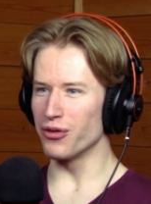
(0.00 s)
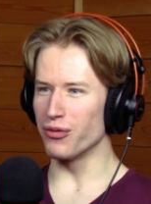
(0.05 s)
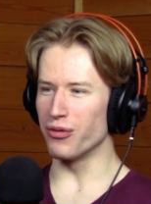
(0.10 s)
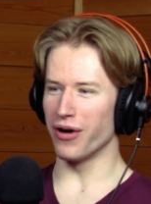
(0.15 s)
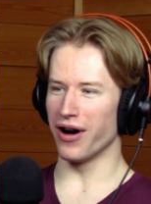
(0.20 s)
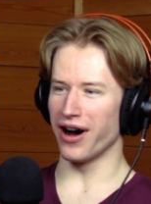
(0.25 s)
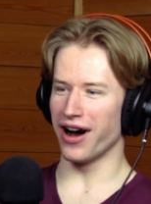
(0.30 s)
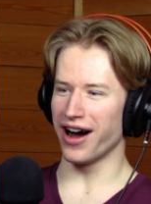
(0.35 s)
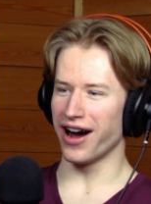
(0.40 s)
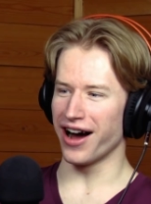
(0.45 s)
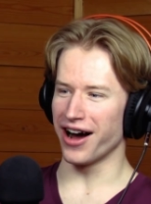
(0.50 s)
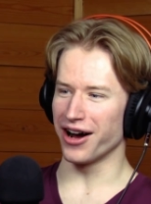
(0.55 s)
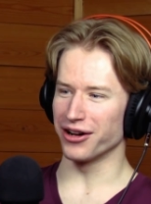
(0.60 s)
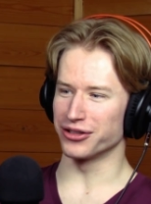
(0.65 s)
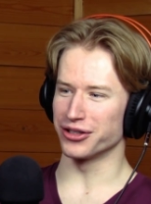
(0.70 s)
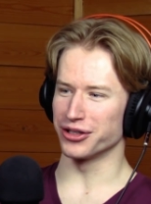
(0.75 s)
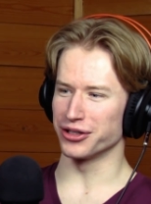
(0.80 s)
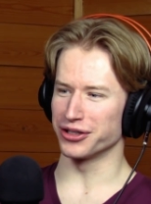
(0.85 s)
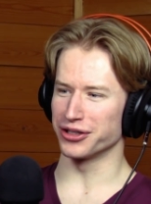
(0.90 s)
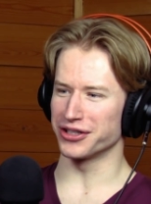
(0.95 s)
wow,
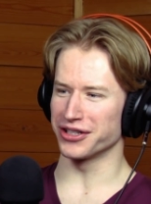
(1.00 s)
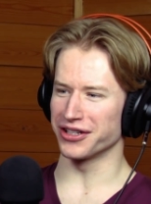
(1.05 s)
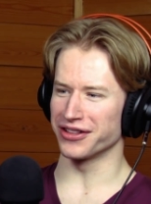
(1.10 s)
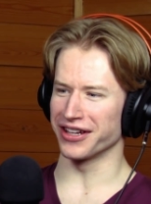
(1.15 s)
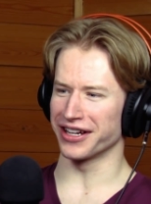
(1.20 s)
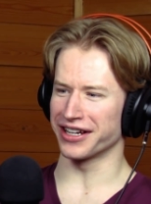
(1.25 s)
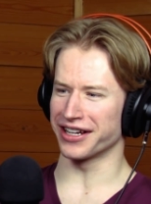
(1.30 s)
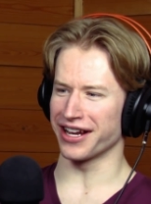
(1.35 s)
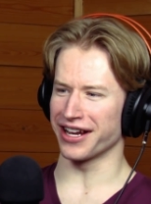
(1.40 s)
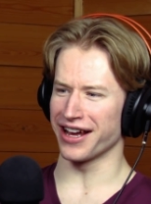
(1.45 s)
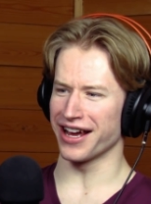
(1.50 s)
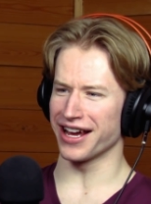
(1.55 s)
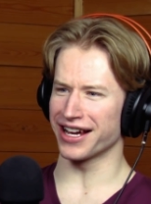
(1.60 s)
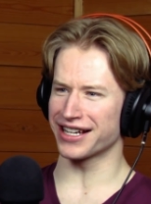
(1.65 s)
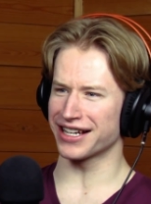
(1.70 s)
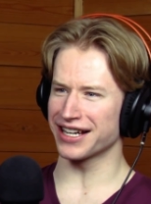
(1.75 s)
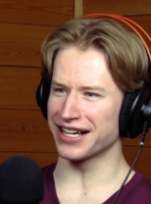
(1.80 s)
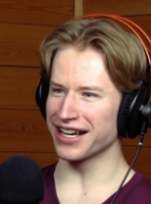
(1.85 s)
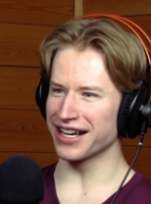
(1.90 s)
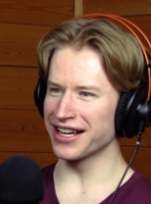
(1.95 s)
Did you see the
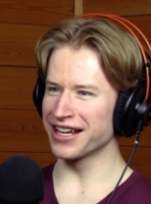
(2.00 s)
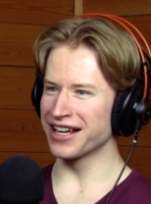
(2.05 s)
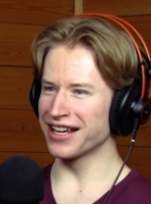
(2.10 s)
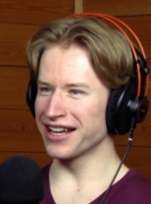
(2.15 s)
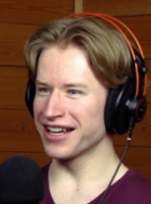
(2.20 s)
kick? Oh,